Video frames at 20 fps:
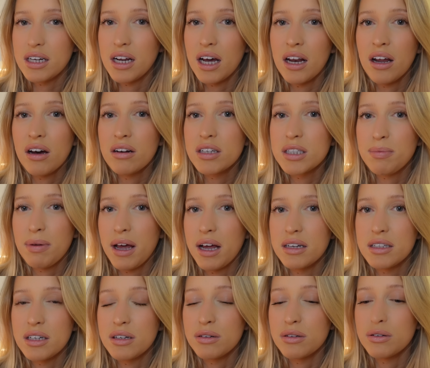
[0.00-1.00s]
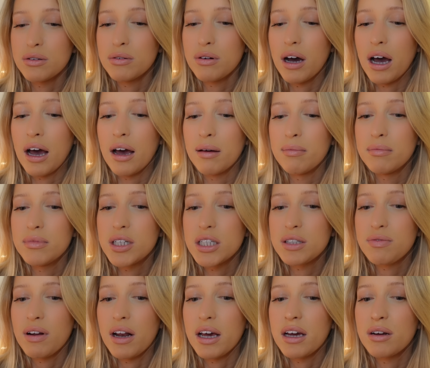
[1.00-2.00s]
Alana's planned it all,
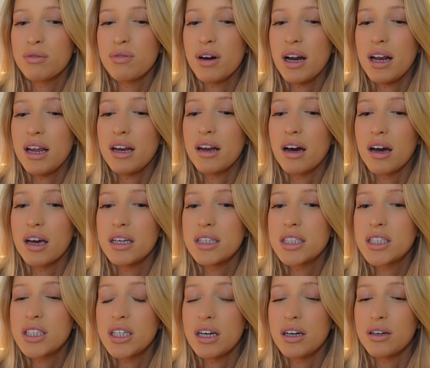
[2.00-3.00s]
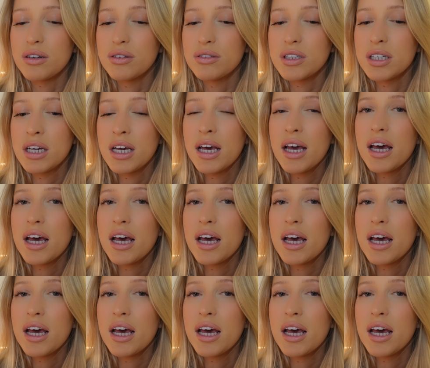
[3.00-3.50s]
just for like a really nice chilled